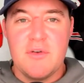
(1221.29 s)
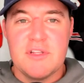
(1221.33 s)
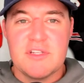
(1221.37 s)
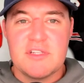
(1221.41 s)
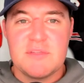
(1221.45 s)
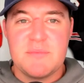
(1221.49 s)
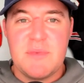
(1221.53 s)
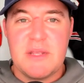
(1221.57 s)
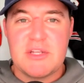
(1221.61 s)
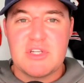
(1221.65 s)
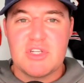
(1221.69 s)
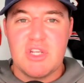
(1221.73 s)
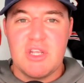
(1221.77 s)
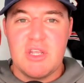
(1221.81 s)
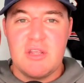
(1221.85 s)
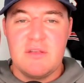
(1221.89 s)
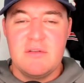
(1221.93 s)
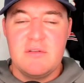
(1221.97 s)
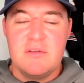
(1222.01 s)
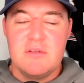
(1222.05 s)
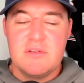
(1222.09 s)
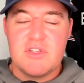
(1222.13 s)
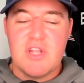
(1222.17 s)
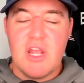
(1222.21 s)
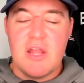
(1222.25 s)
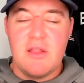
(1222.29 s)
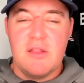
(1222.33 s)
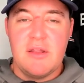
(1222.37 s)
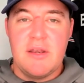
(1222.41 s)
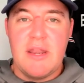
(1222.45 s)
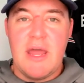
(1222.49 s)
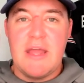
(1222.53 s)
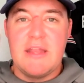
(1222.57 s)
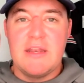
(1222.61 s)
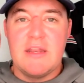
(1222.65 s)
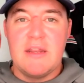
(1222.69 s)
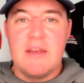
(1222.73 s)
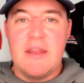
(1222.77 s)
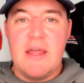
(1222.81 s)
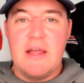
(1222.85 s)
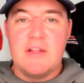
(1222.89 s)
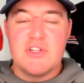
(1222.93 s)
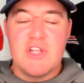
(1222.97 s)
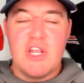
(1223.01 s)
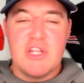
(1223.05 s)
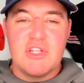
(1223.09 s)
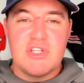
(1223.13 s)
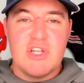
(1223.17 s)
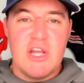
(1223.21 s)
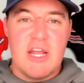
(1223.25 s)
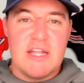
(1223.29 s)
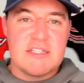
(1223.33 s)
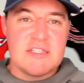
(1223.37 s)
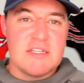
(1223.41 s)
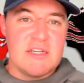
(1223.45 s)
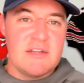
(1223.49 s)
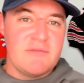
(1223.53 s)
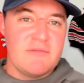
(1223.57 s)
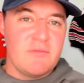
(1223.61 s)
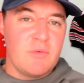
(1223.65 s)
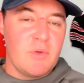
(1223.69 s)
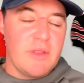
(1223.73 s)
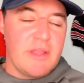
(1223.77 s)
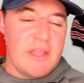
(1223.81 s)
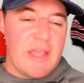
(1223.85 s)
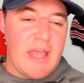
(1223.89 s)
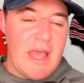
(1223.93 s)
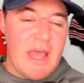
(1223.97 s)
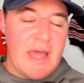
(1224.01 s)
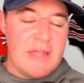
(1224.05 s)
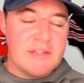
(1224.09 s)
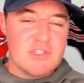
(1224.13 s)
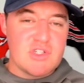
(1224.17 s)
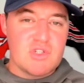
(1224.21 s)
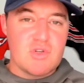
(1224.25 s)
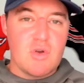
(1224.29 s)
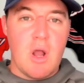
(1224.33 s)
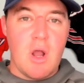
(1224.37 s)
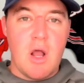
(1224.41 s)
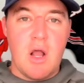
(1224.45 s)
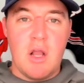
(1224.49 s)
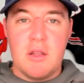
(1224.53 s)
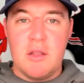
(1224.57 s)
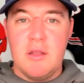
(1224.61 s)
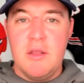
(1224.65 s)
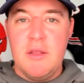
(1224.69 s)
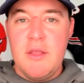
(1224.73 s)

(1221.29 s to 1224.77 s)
especially Jalen Knighton and LJ Johnson have really had strong